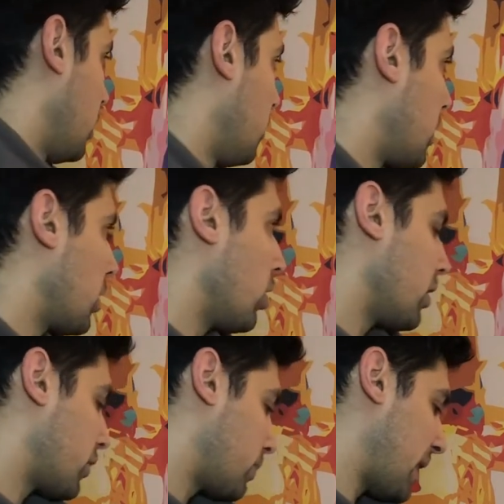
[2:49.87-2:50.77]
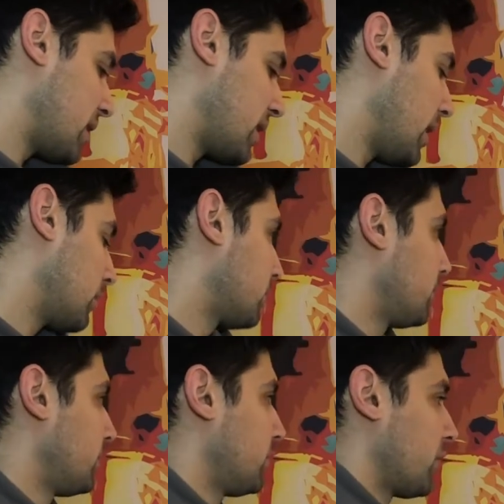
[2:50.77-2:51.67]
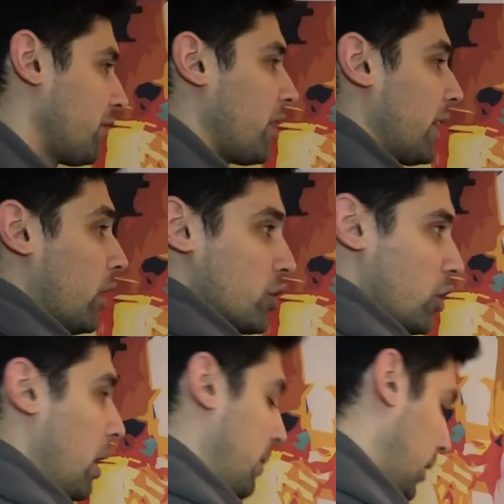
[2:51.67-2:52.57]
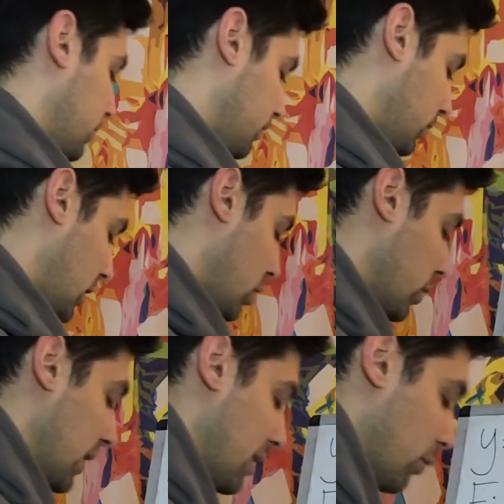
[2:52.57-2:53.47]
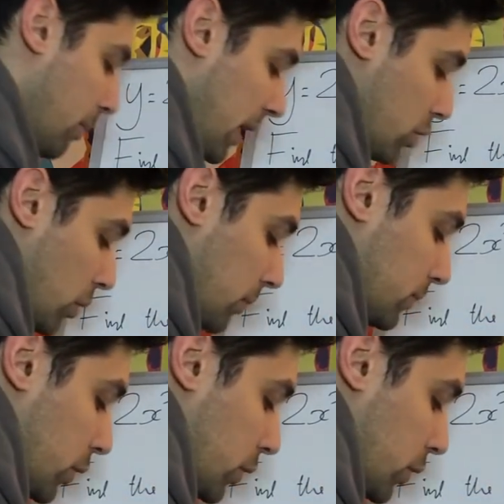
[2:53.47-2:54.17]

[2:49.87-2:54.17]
I've got enough space here. Fuck it, I'll just do it up here. I'll do it in a different pen as well, so we